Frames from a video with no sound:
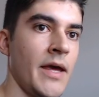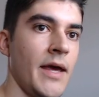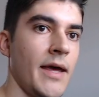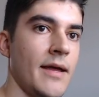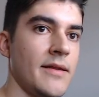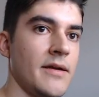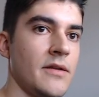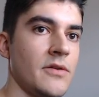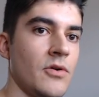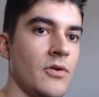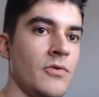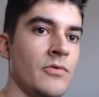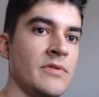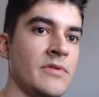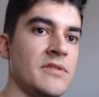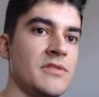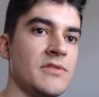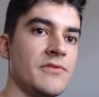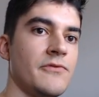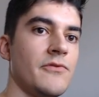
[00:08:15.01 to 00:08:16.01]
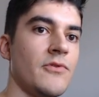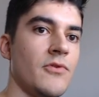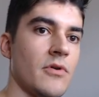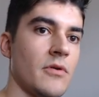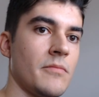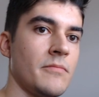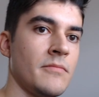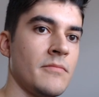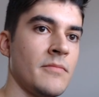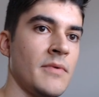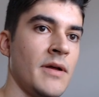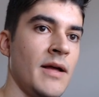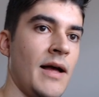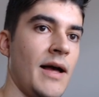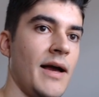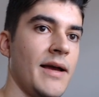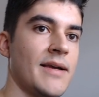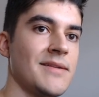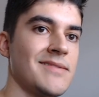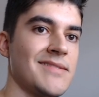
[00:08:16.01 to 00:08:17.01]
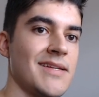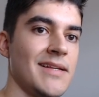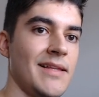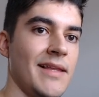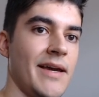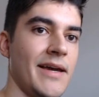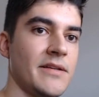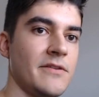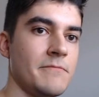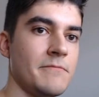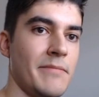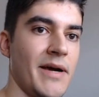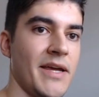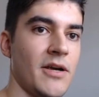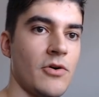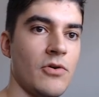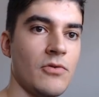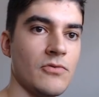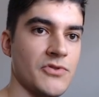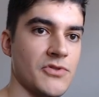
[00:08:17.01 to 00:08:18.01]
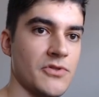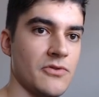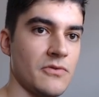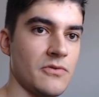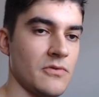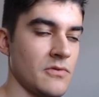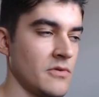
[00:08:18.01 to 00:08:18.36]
And then on this form, I can select my console.